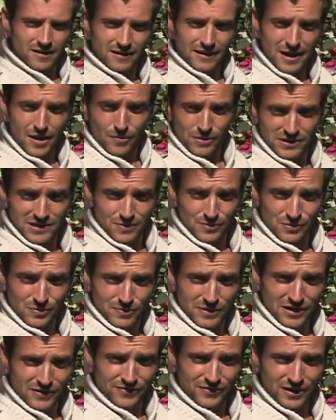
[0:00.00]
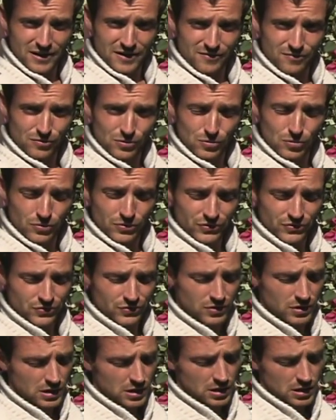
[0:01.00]
on how we did with my five rules.
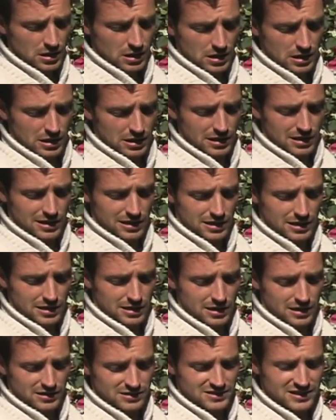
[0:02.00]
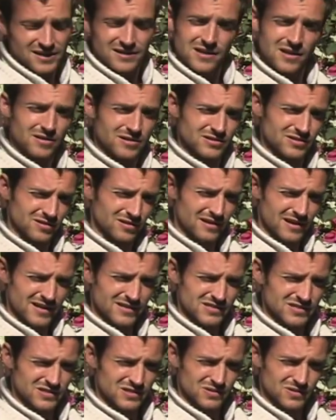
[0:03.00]
Uh, $10 or
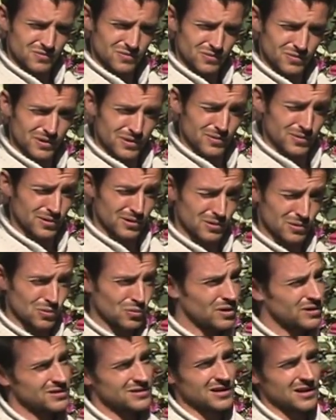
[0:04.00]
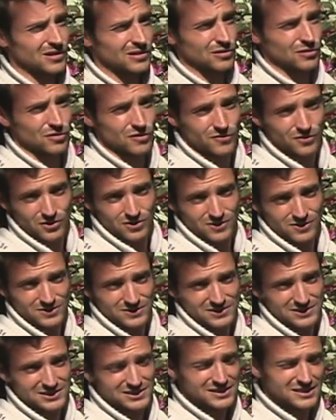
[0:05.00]
less. We were $1 over.
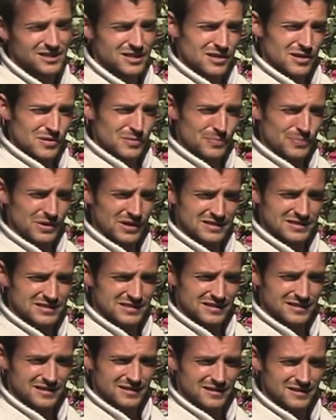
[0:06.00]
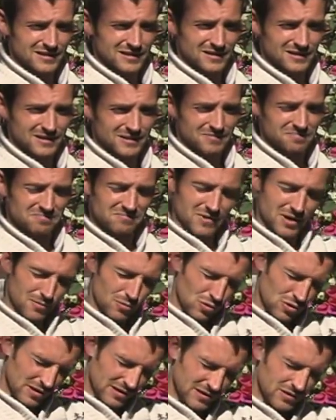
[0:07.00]
But uh, I'm
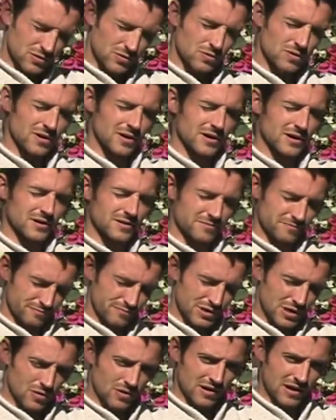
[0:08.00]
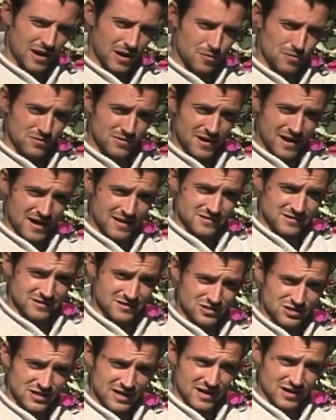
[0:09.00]
willing to uh, be okay with that since
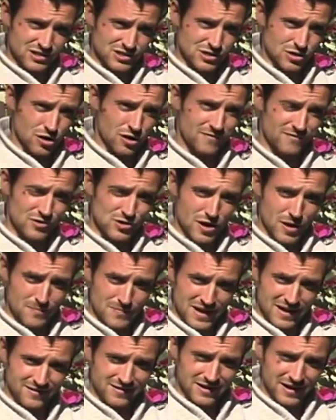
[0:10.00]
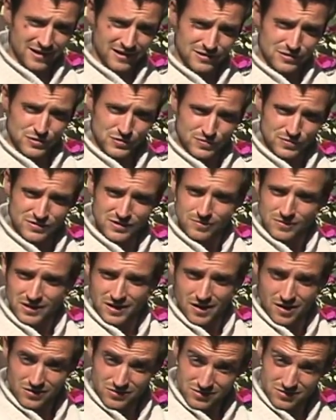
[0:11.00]
she had a jar of nutmeg that I can use for something
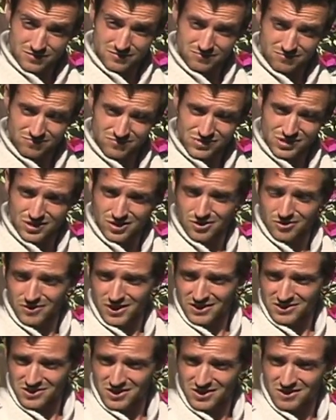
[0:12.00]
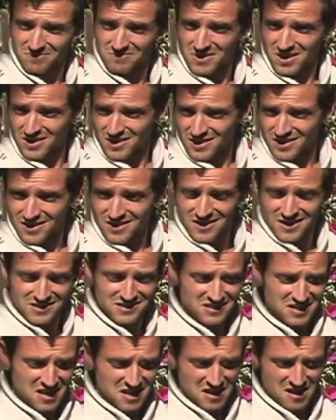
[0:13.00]
else. So that's a, that's
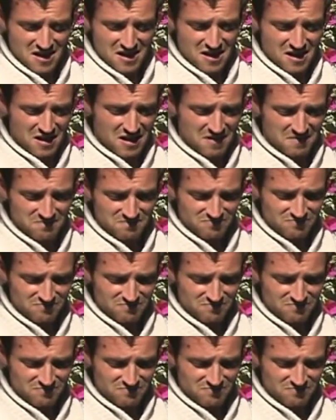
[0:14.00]
a, uh,